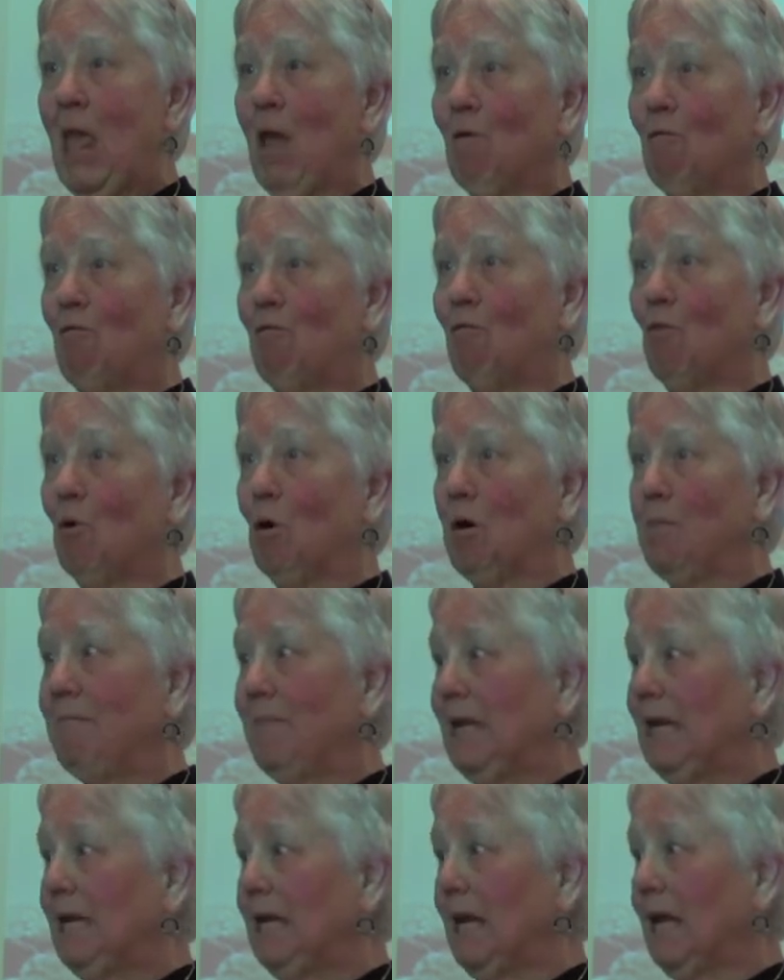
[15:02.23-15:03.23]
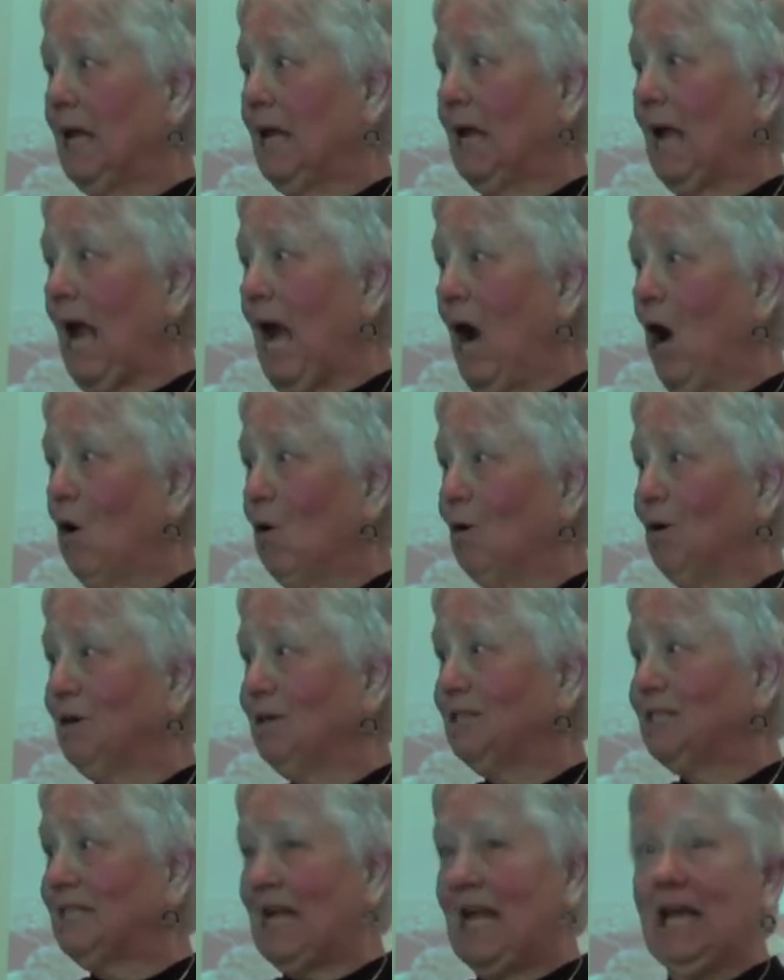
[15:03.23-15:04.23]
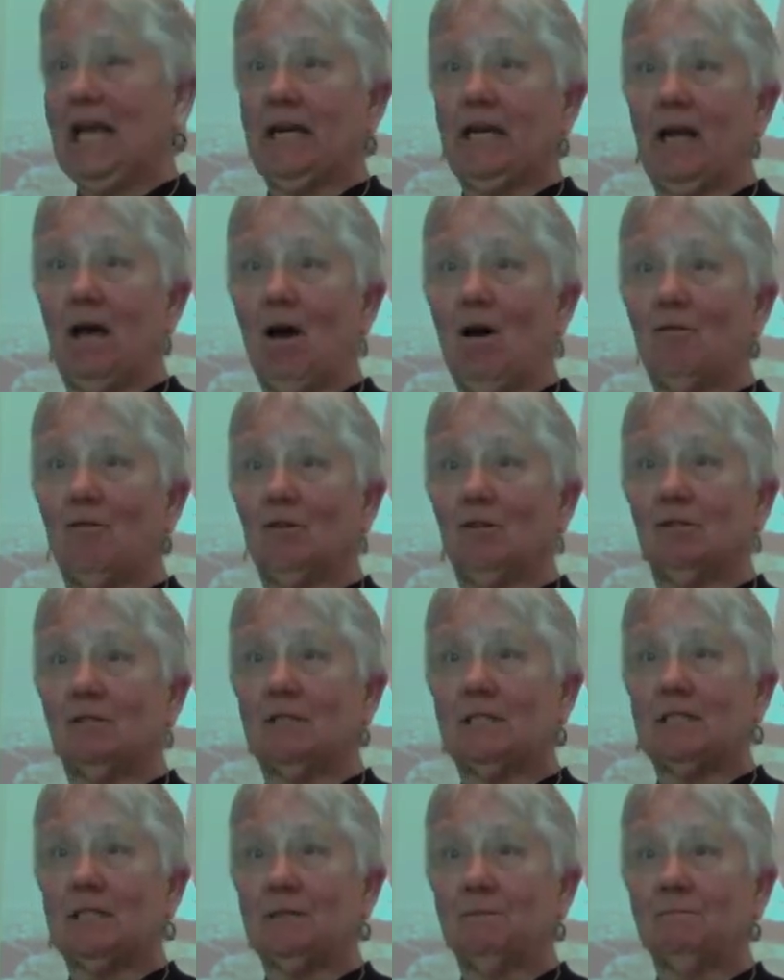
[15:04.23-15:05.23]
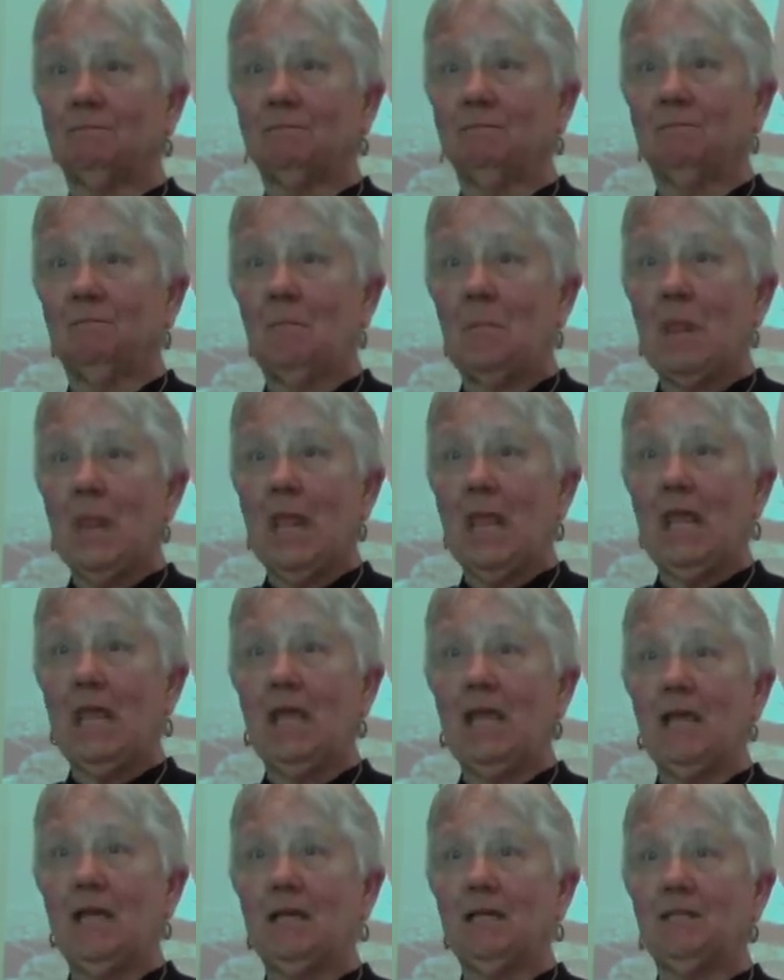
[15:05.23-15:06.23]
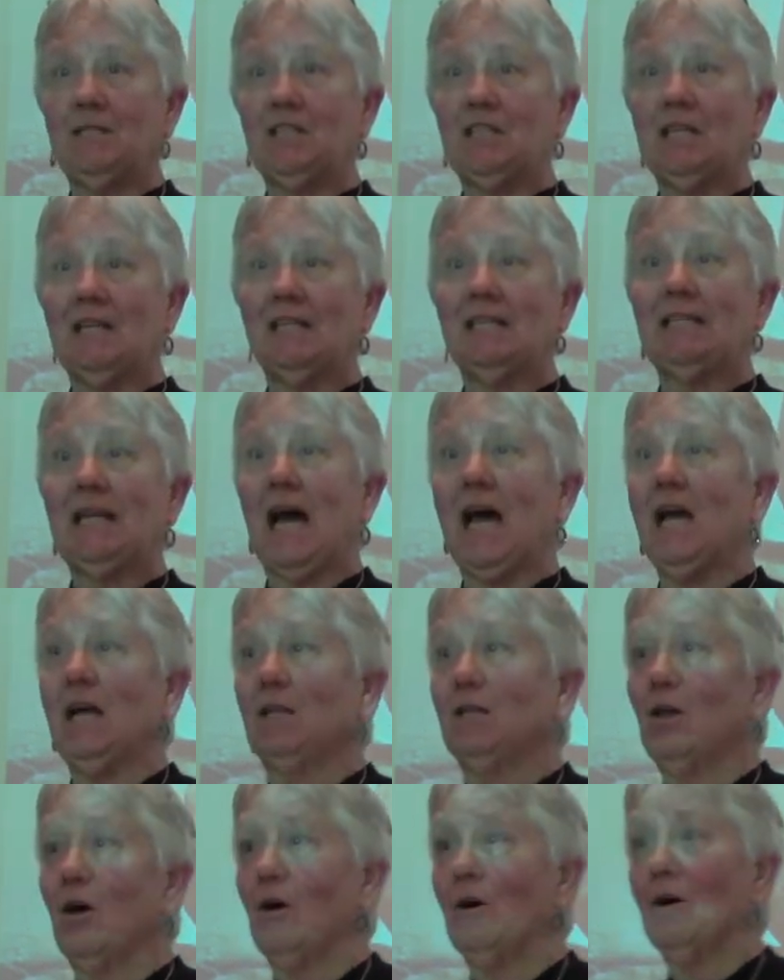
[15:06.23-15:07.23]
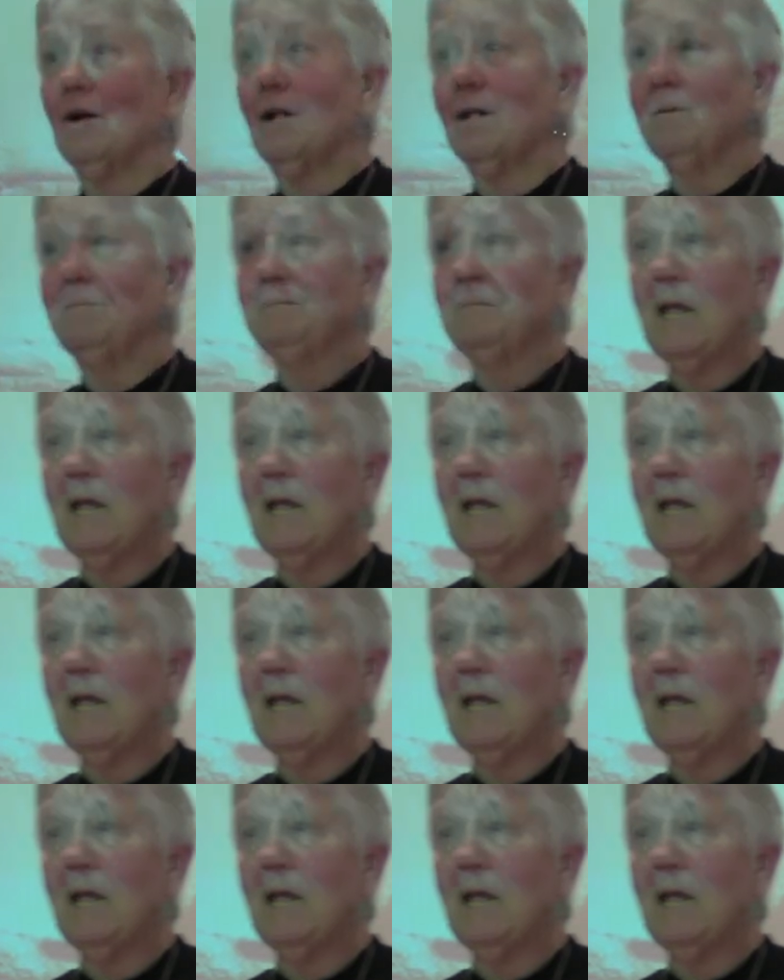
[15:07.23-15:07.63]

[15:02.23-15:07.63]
for meaning, ours and others, is dialogue.